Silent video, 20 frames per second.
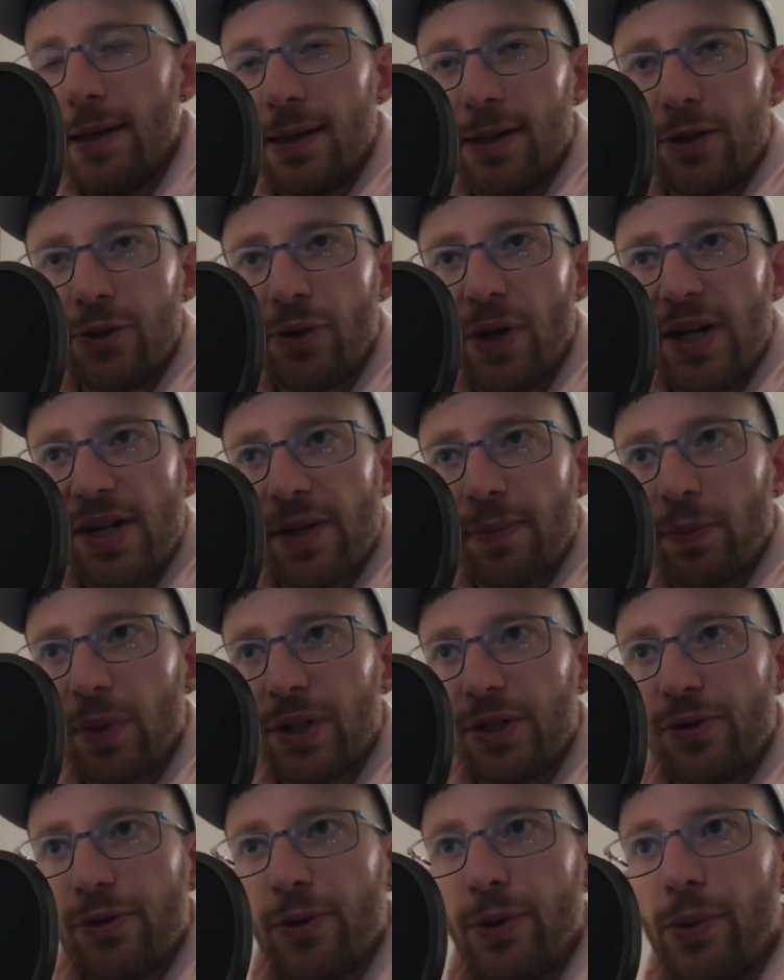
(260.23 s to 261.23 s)
Tragic
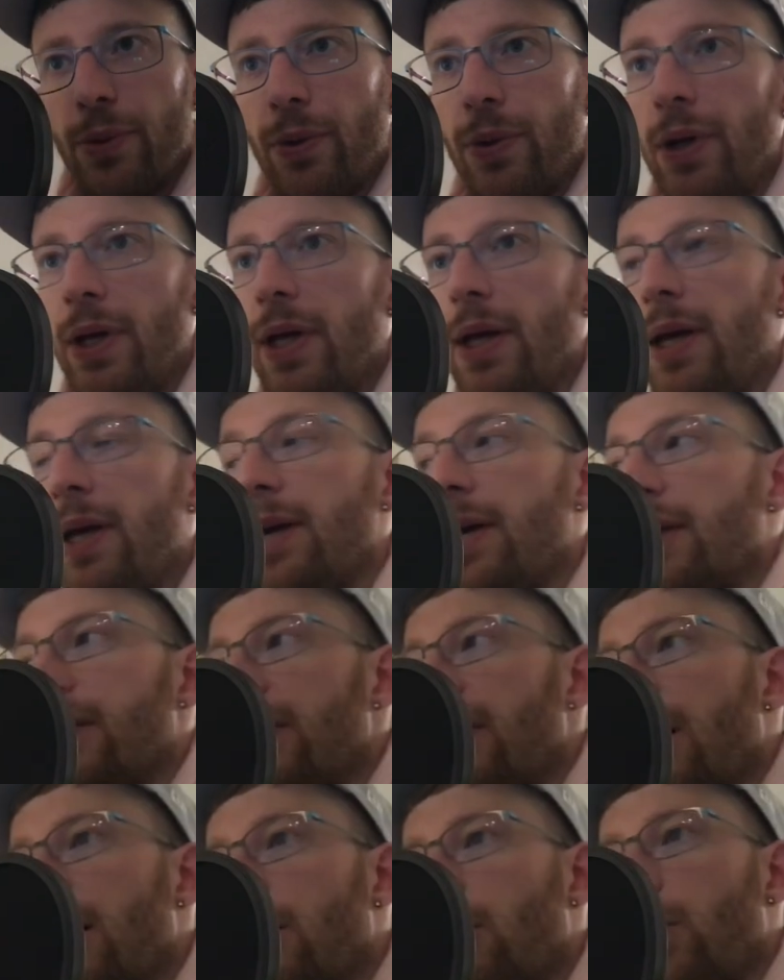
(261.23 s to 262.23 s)
but true.
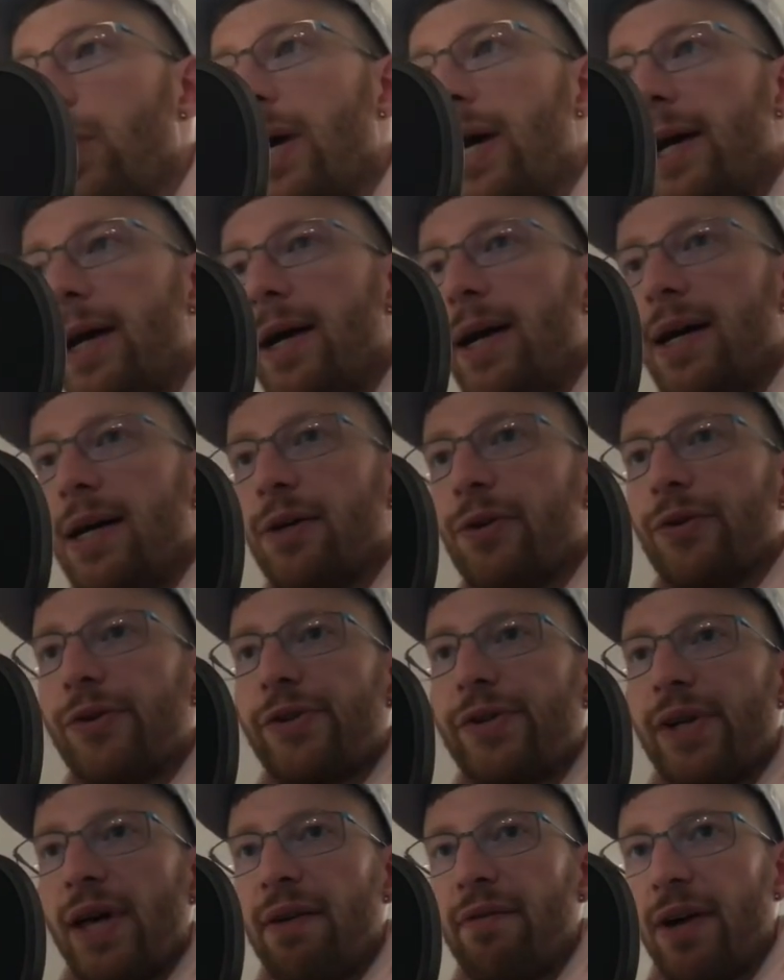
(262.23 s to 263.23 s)
Now, where
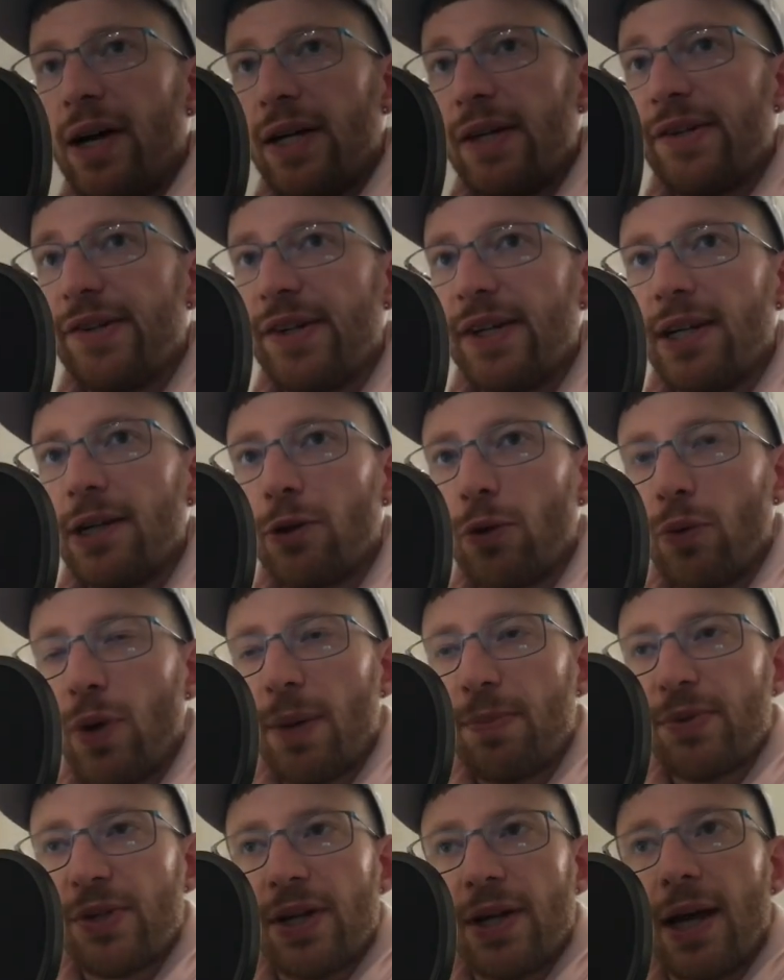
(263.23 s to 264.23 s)
else have I seen
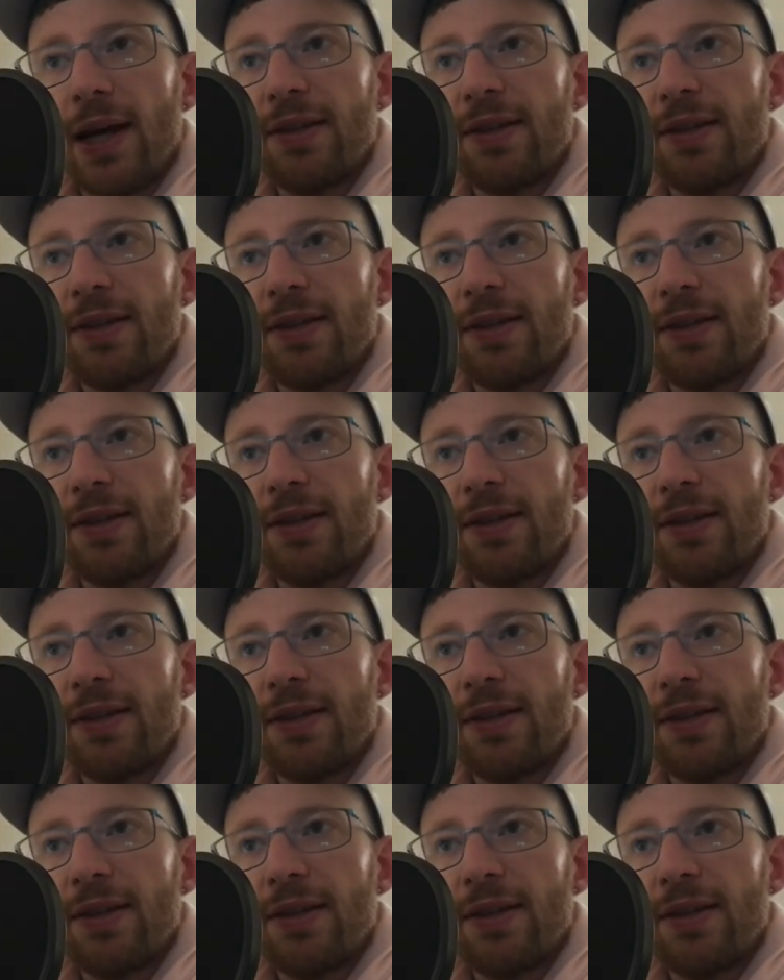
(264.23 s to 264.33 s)
corruption?